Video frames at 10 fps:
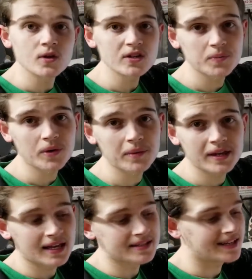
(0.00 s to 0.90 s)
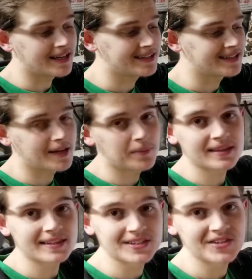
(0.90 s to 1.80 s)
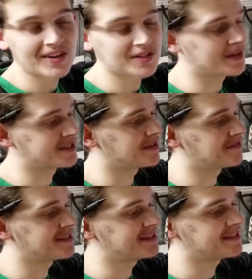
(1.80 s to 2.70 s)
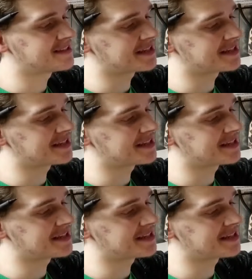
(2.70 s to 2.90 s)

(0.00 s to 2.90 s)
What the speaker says: as you probably guessed, I did not make this device myself. This is a